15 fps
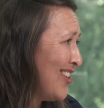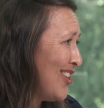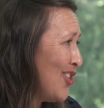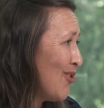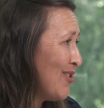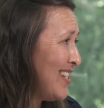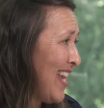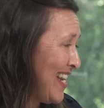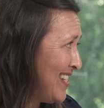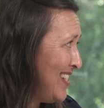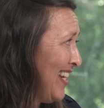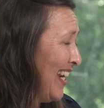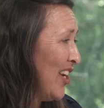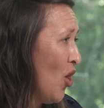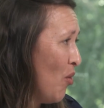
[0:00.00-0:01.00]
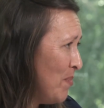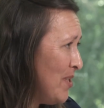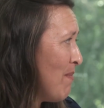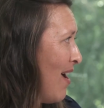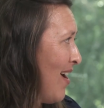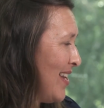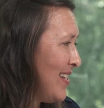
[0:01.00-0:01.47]
you're testing and
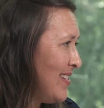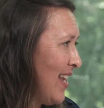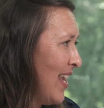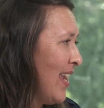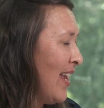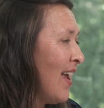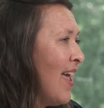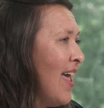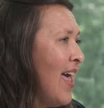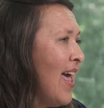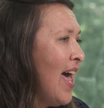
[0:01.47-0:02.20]
optimising.